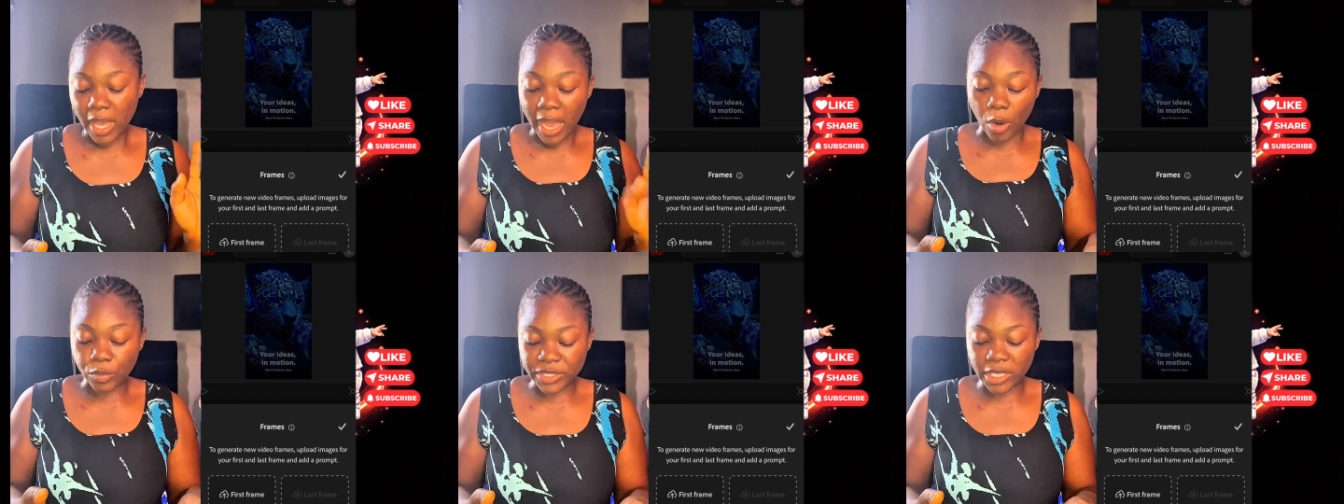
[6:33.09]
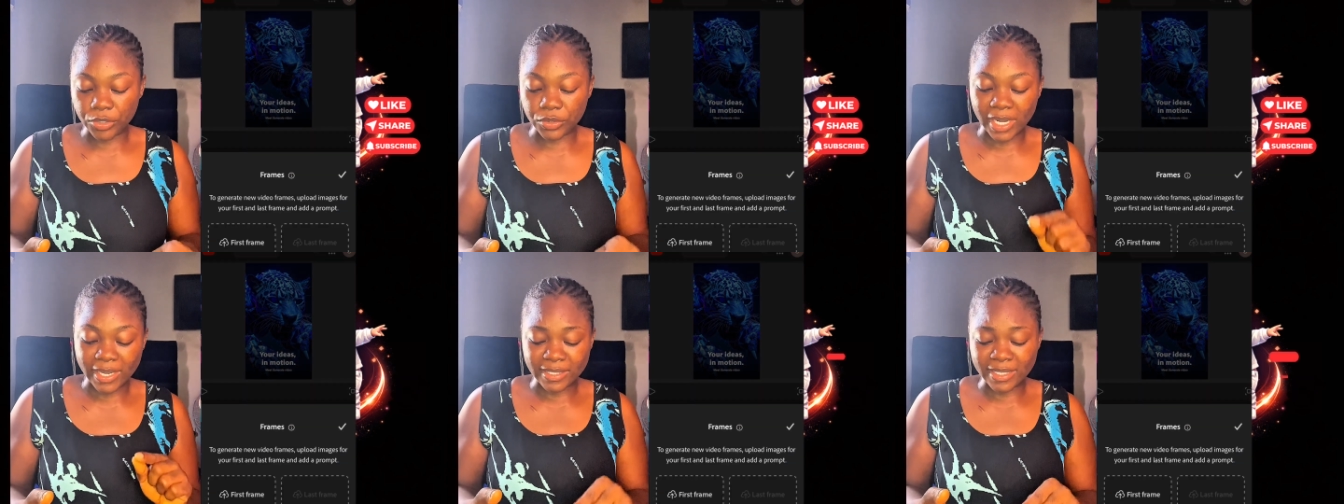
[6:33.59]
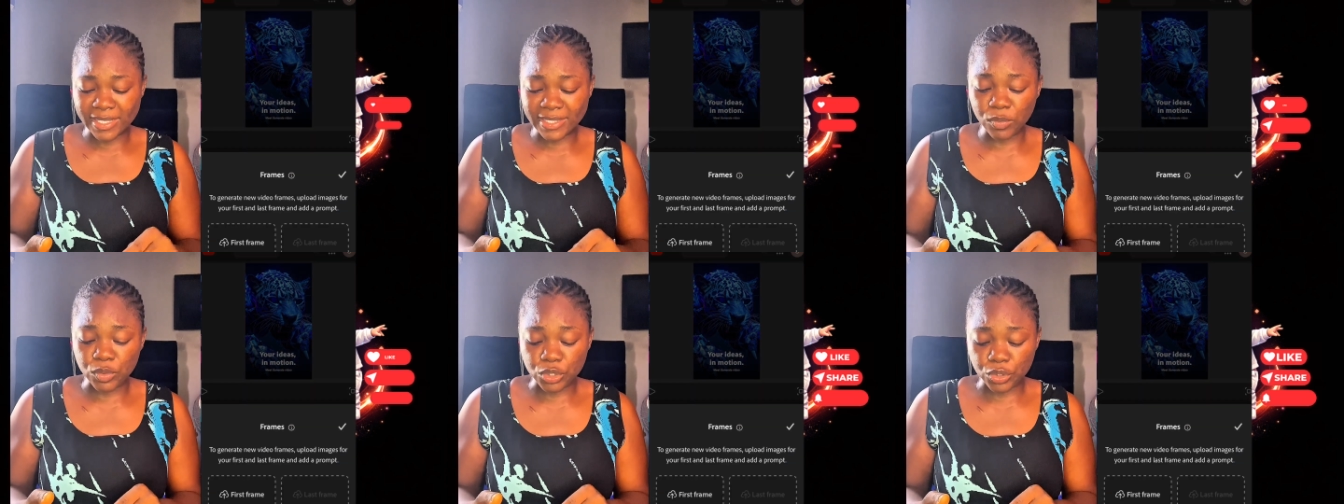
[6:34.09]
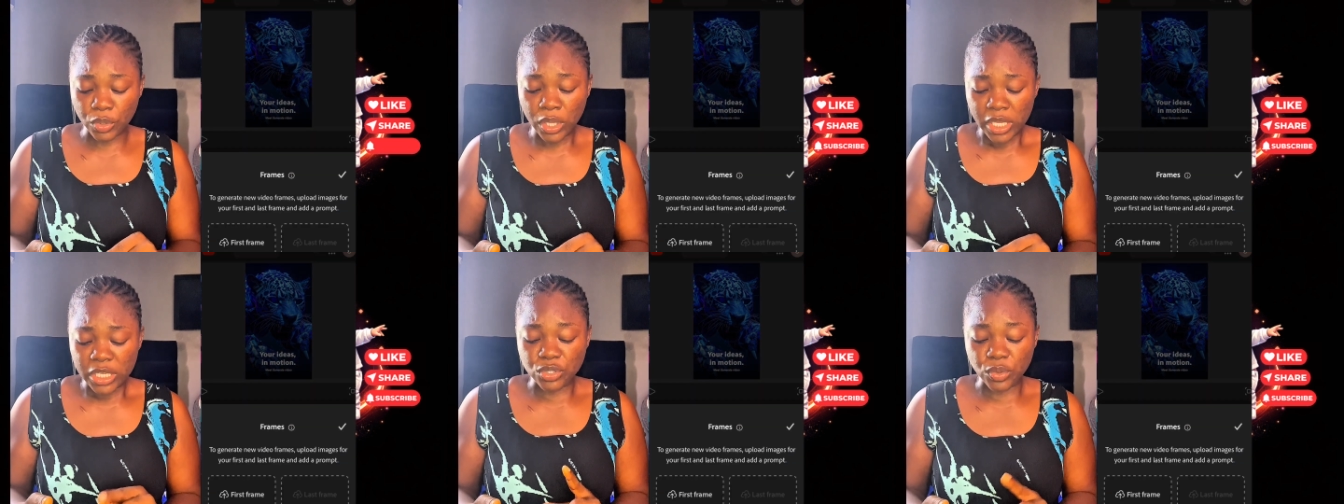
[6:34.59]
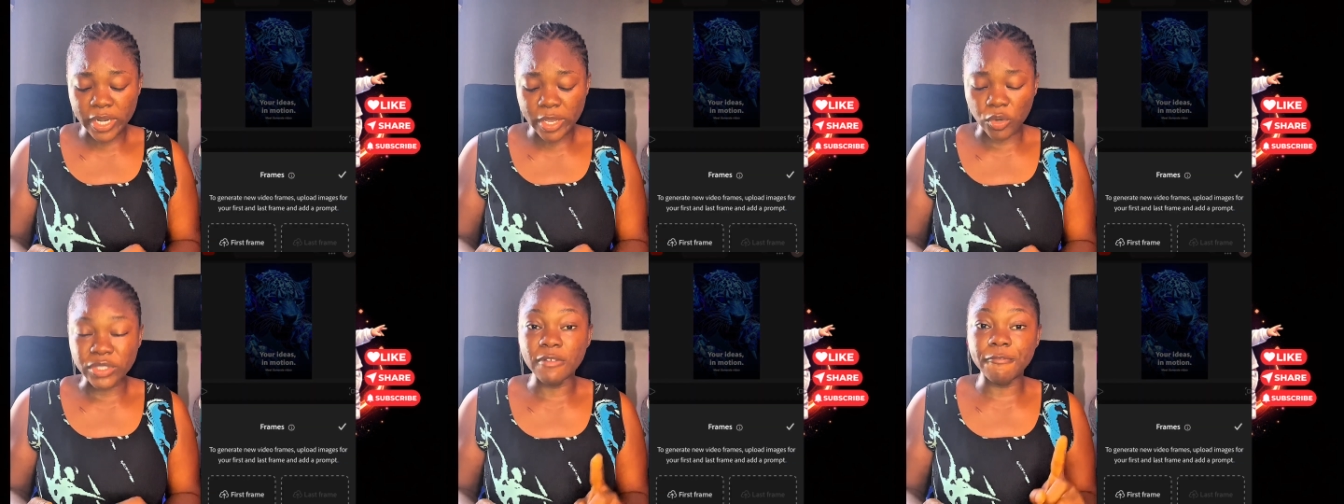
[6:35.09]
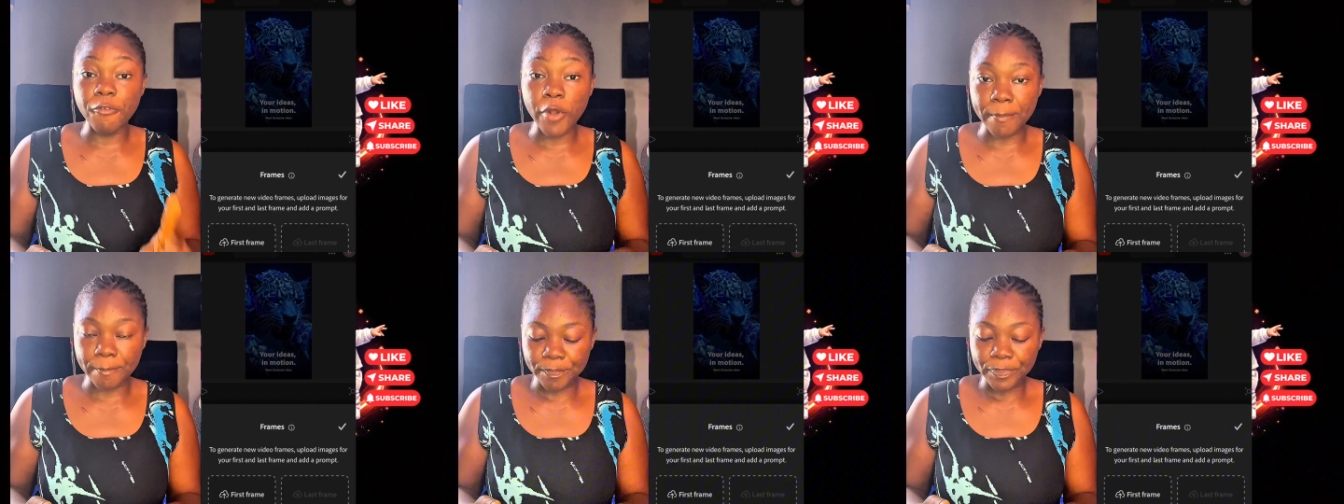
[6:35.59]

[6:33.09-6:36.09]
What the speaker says: I will tell you that. Now the next thing we'll do is to click on the frame.